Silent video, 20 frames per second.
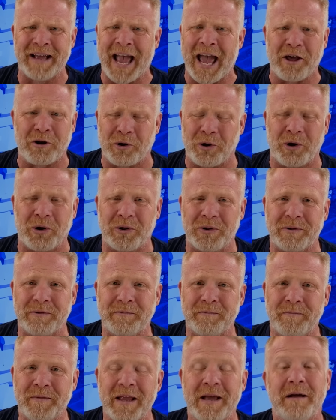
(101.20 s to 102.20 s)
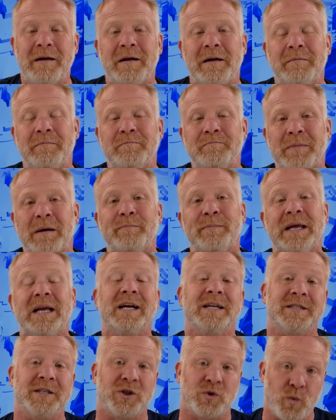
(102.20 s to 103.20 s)
at all. But
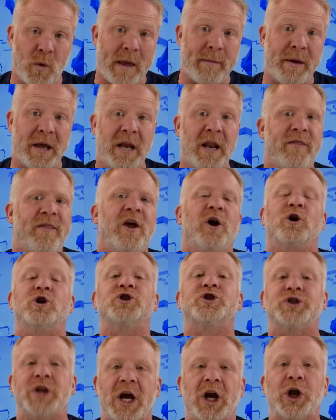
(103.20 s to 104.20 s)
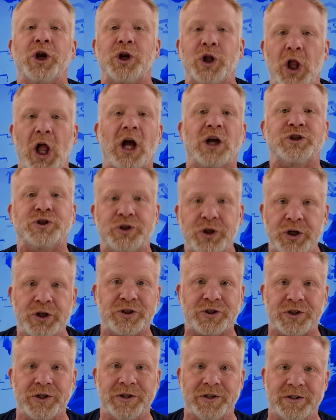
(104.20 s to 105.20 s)
because it's women and they are second-class
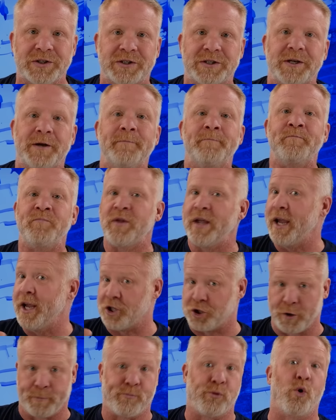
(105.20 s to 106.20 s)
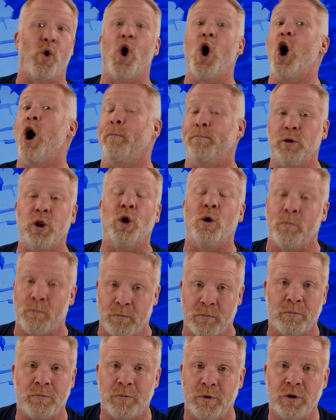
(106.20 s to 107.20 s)
citizens, it's a
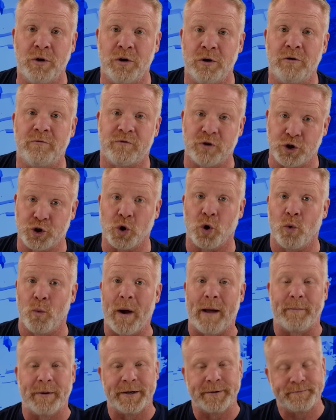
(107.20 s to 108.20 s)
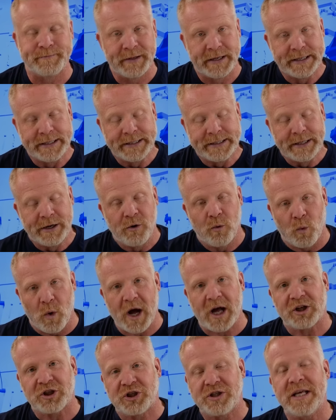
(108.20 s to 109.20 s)
problem for Joel Webbon.
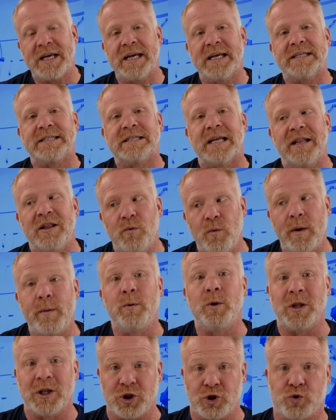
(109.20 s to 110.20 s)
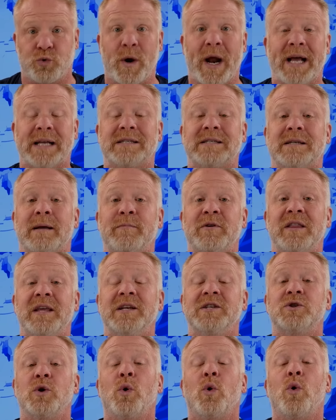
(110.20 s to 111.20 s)
Watch this, and then we will address some of
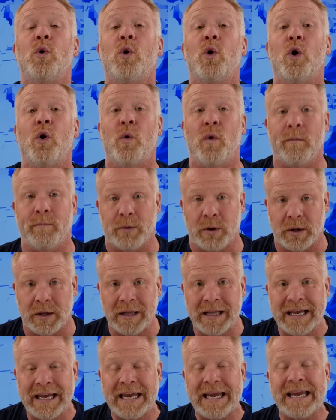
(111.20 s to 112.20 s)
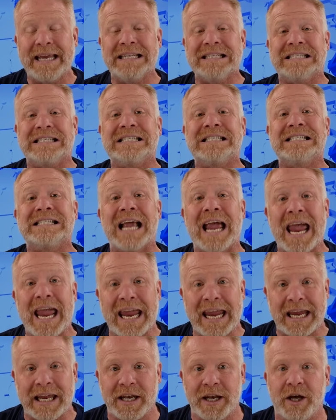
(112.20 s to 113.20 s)
these horrible,
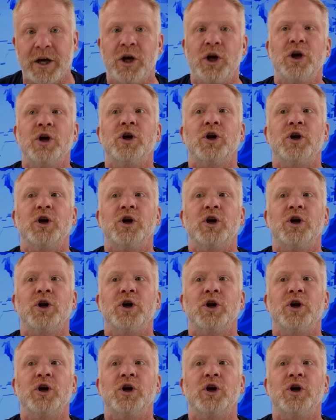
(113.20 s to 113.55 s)
insane,